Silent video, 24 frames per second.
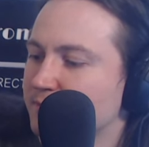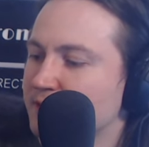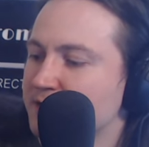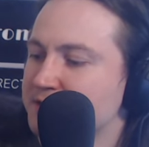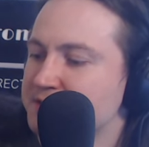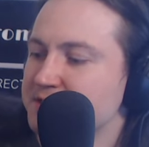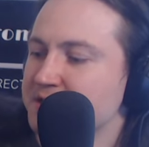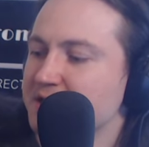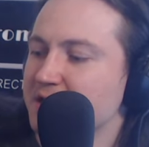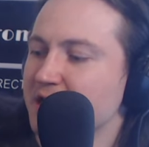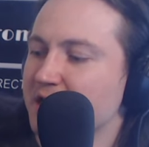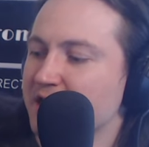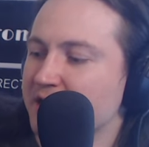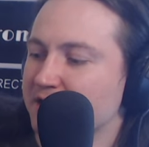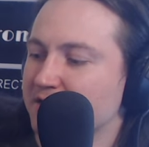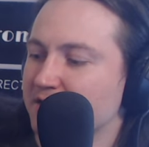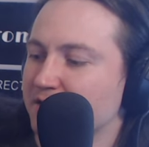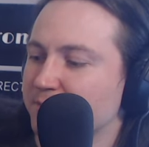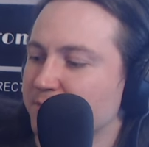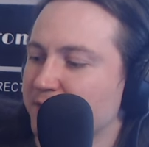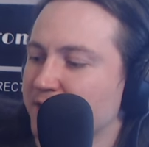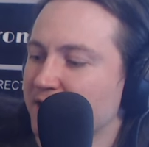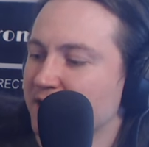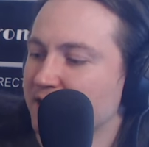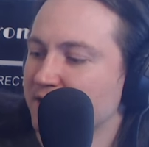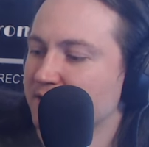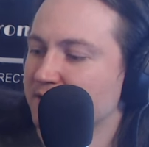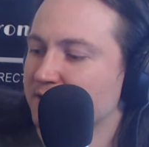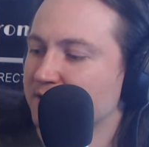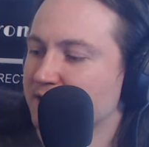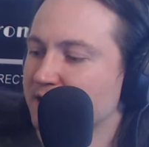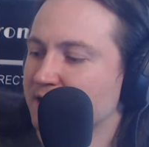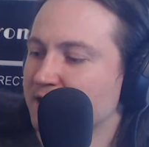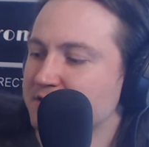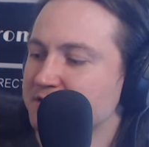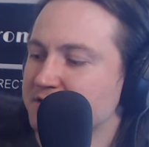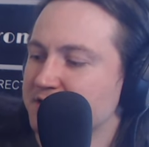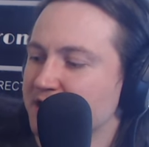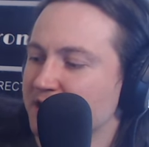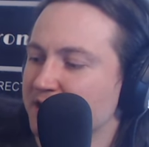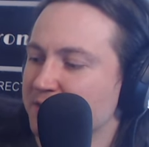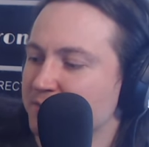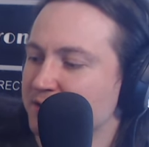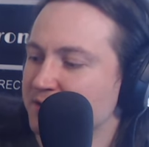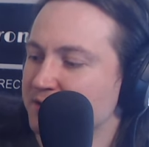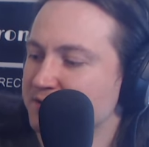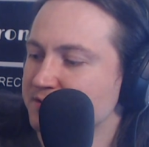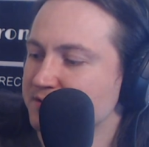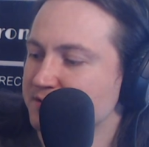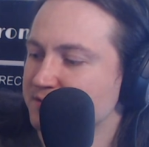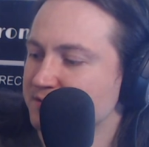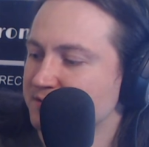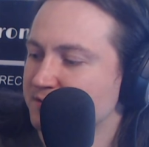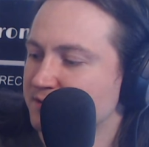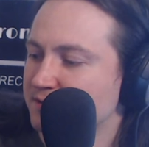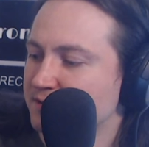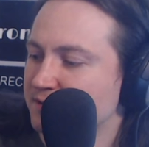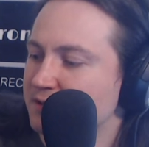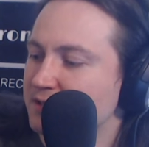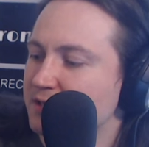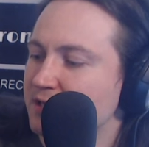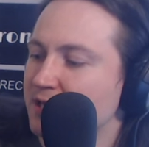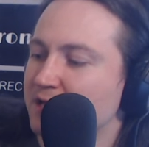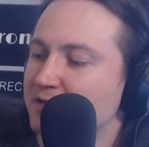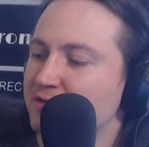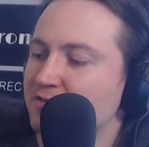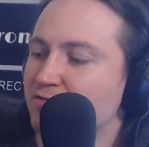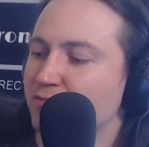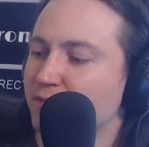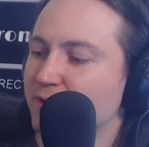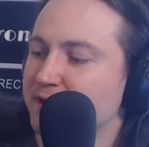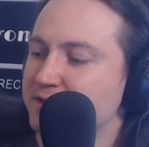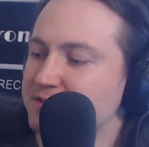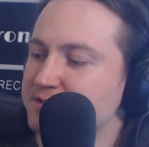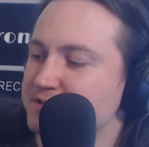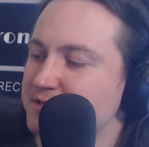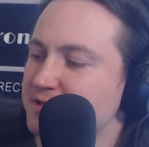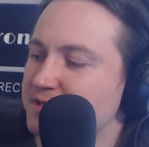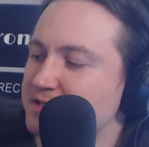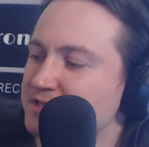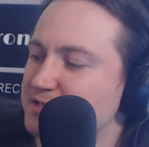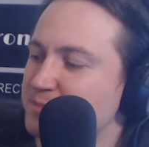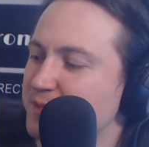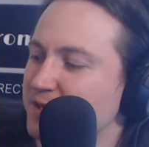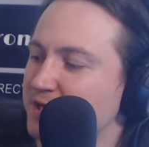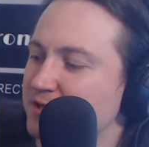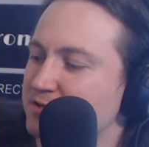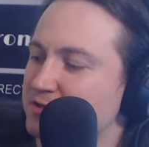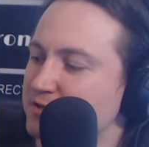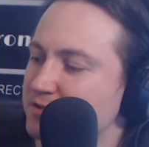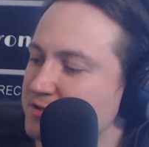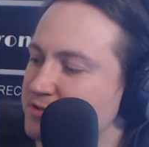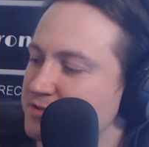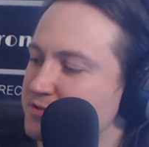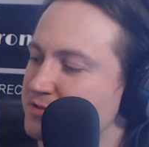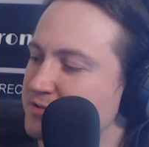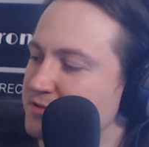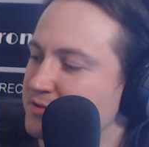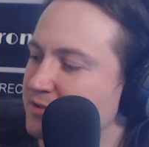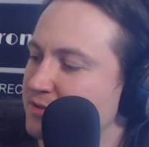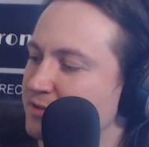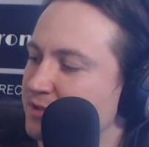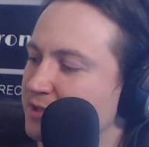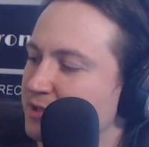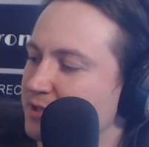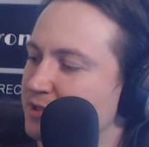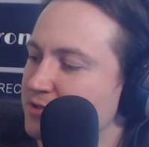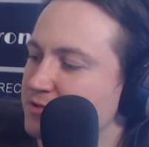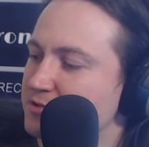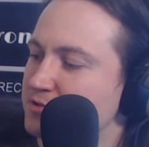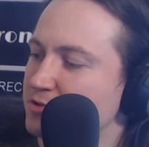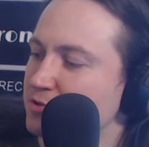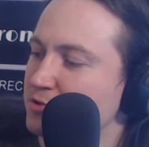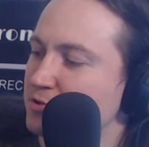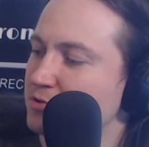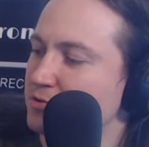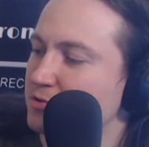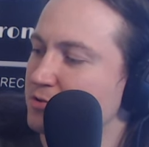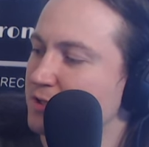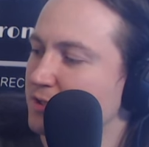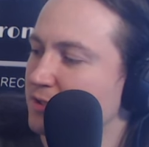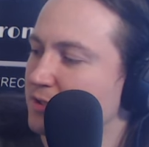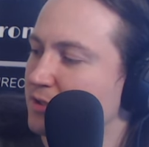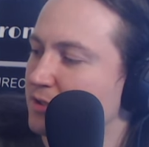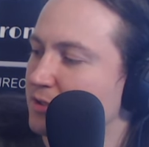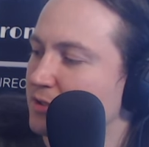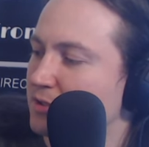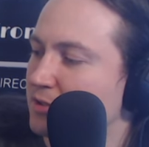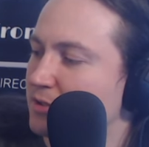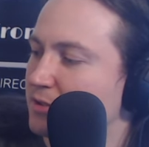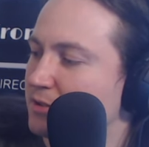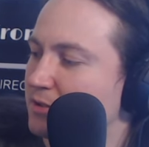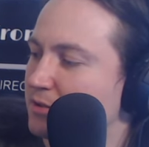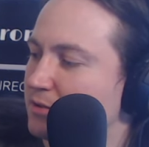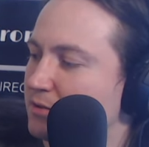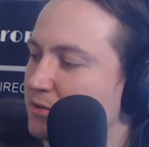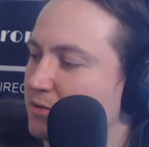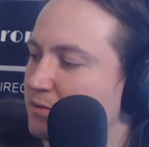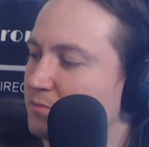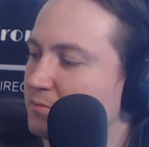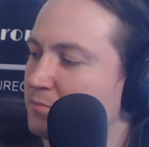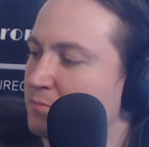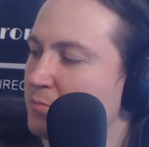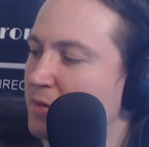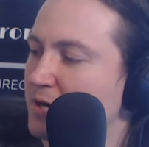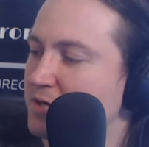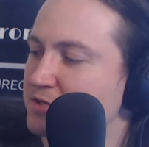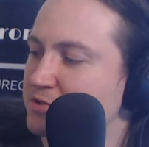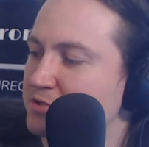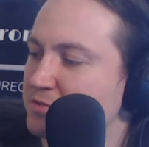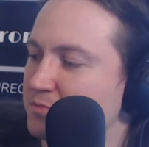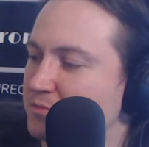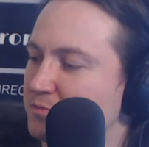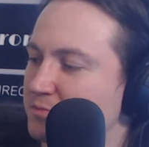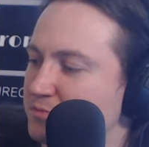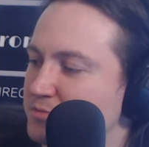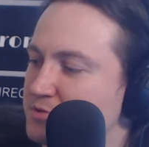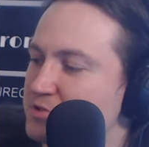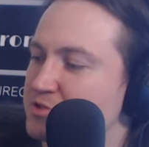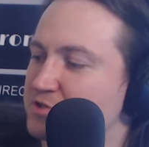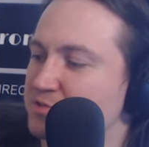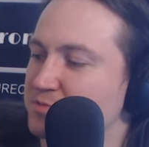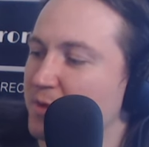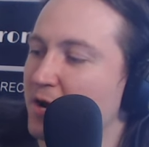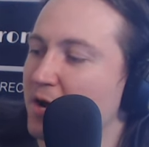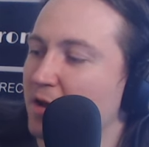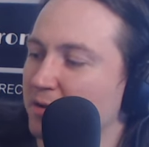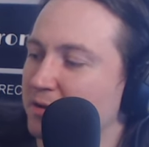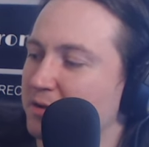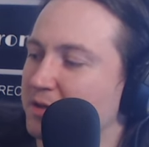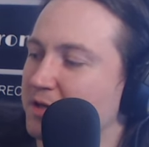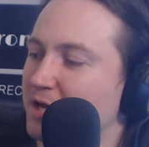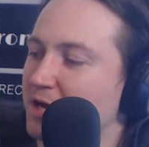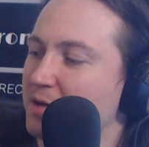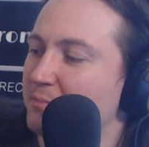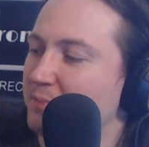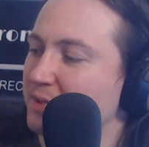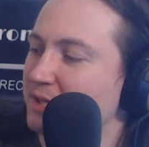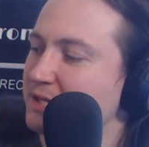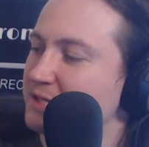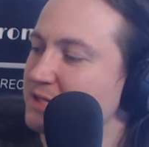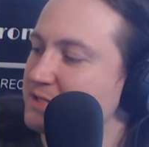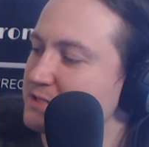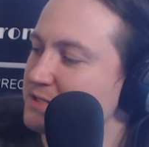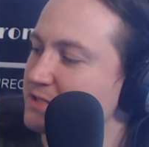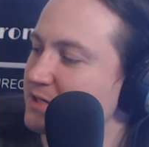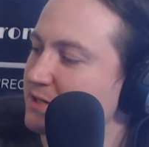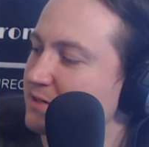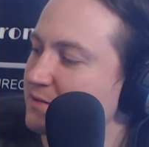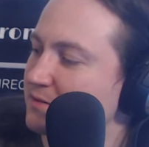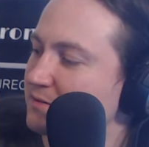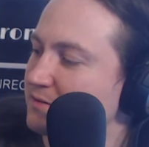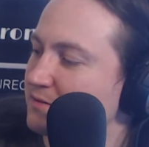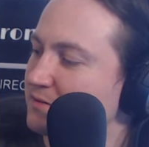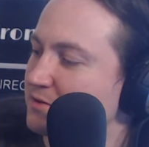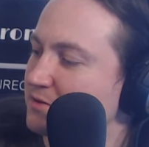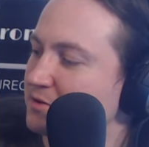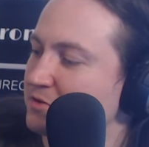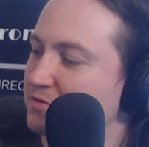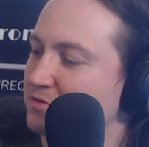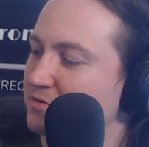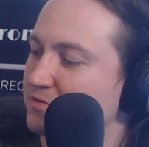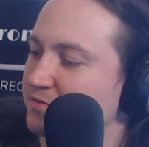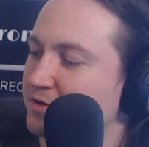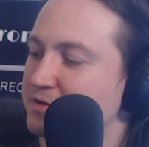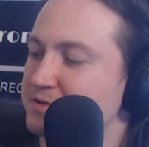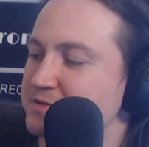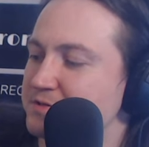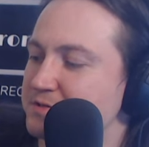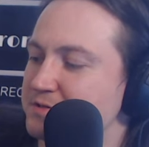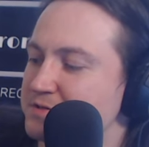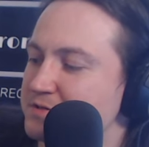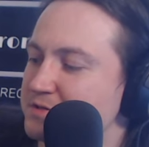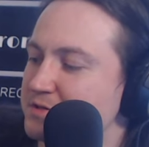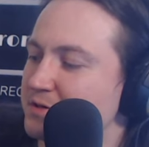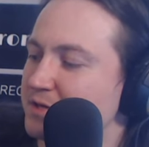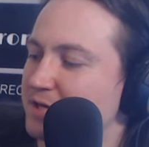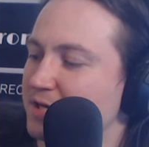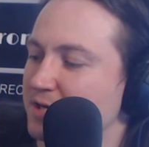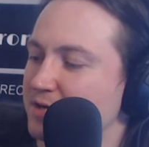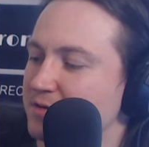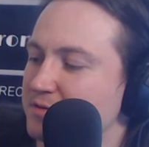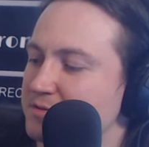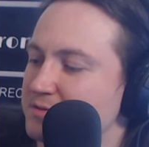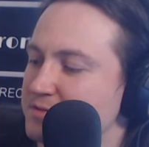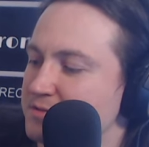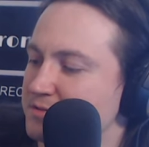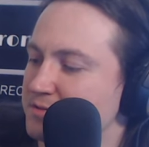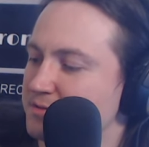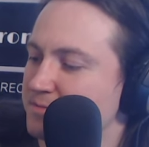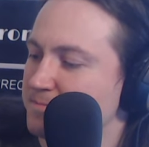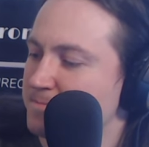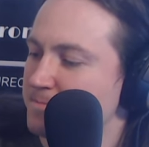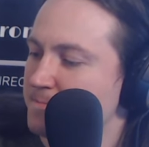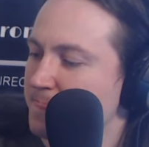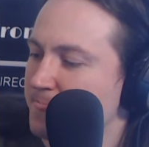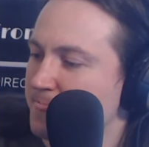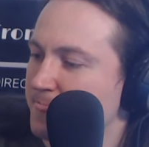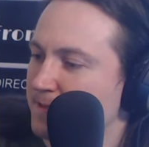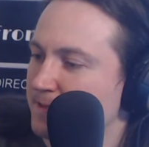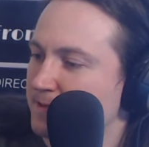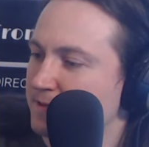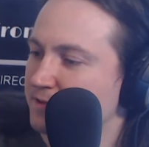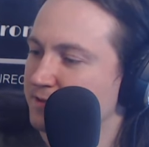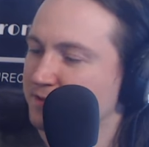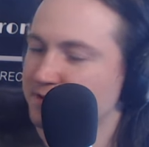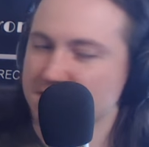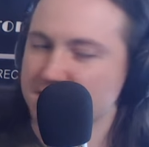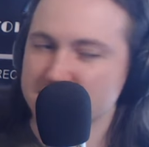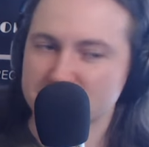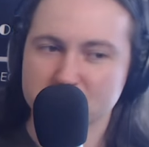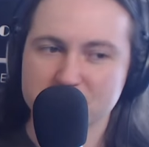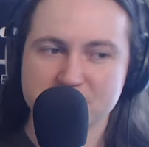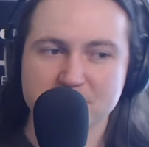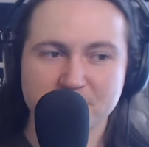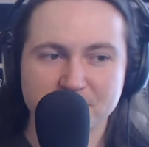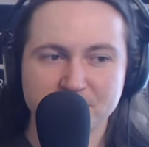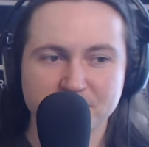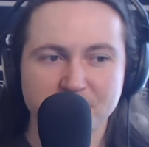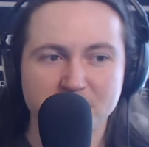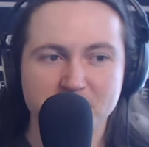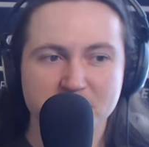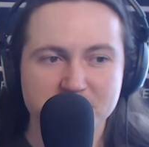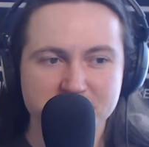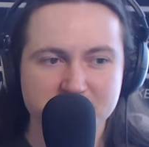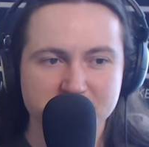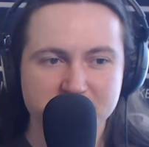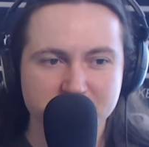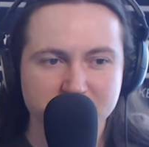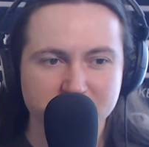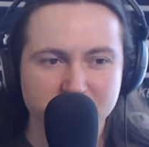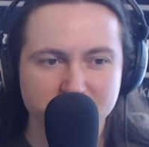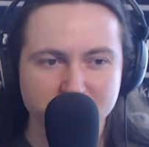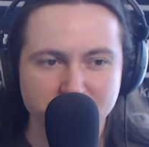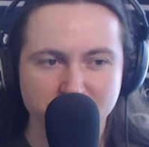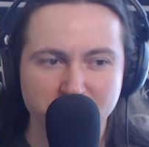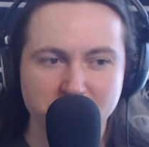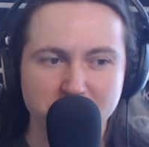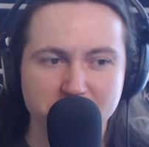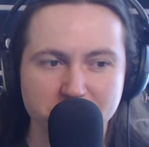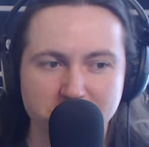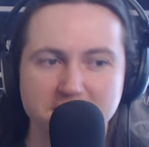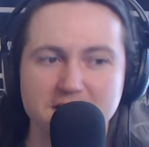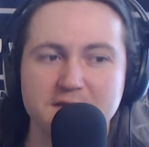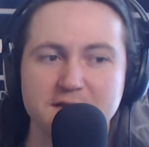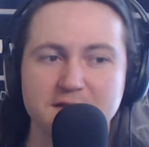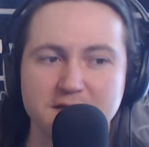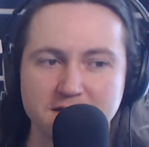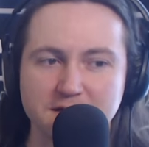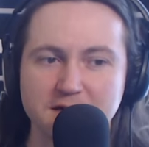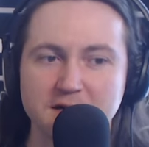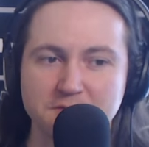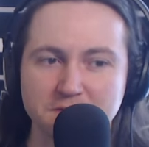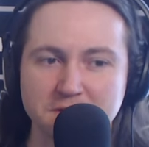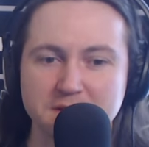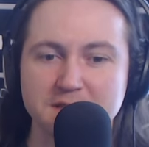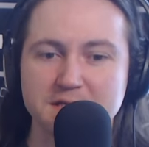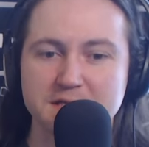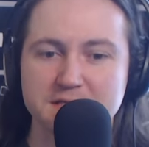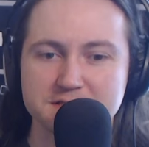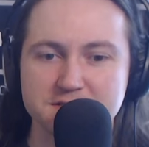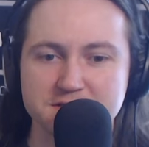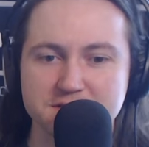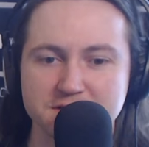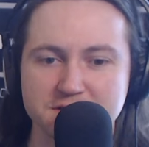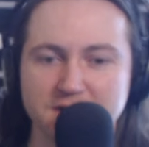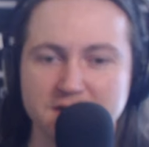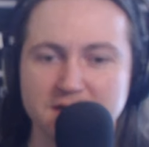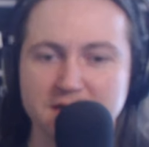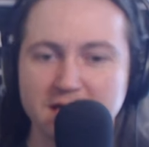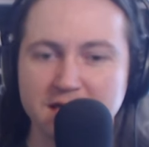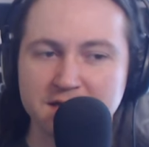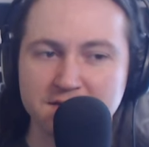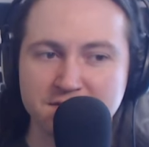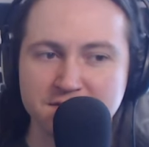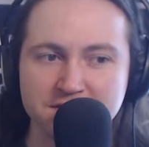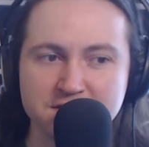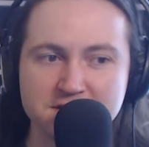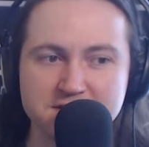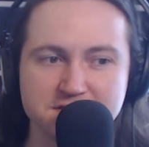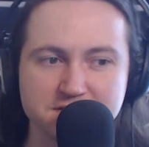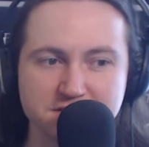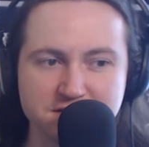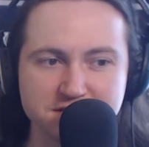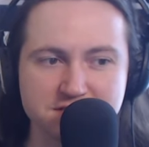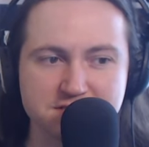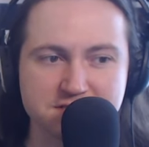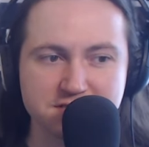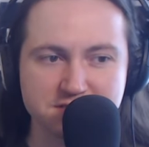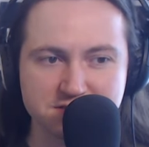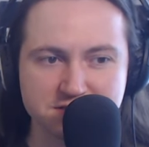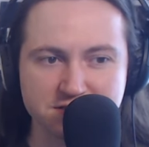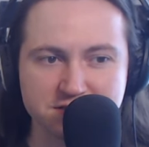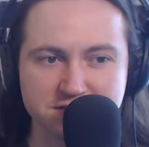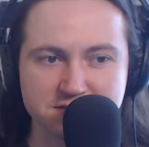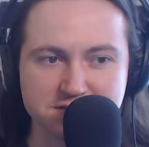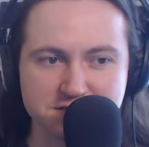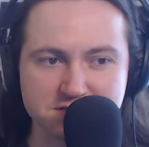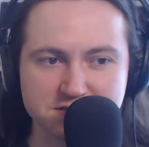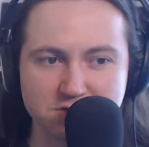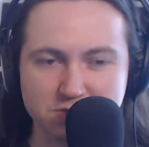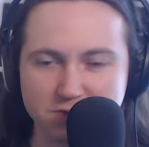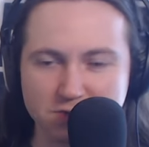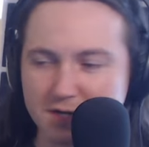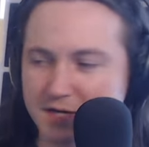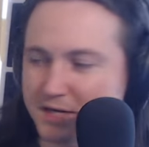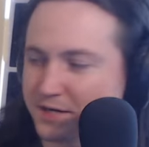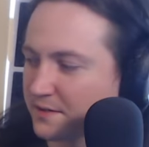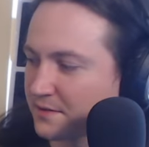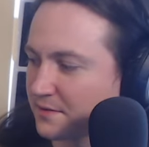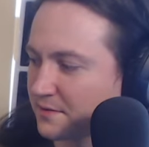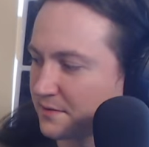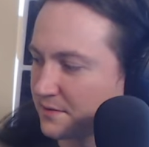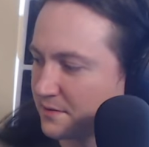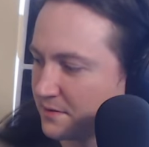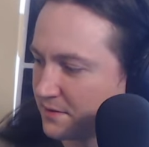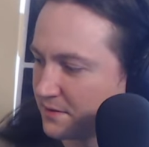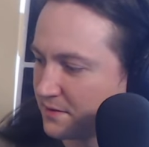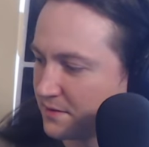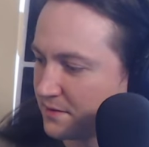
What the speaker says: I see Anchor Bay Entertainment and Renaissance Pictures, two much smaller companies than Universal Studios. This was the first Blu-ray that got released. And this is the one